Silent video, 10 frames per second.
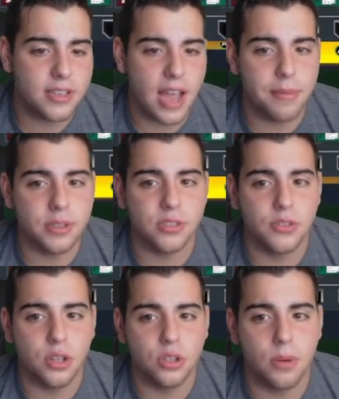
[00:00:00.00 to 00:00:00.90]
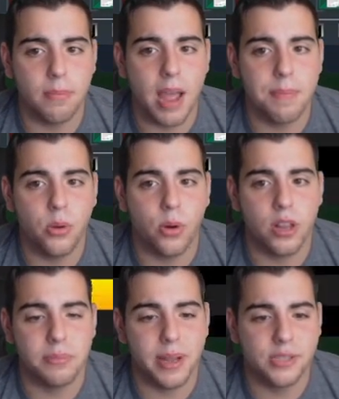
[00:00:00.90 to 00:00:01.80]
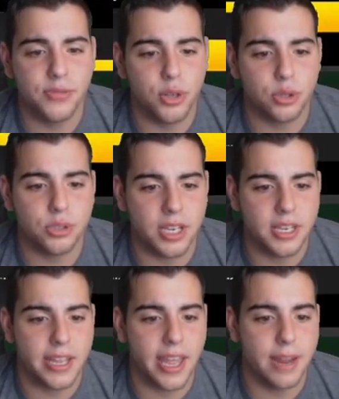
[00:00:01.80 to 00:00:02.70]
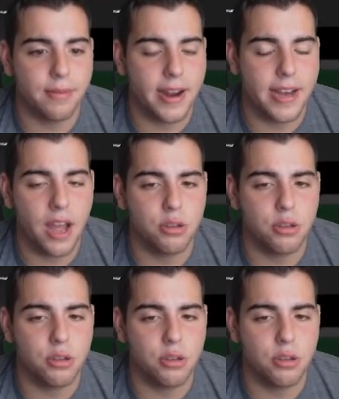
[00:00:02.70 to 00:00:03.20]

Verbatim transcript: Amethyst filter might be one of the best filters in the game right now.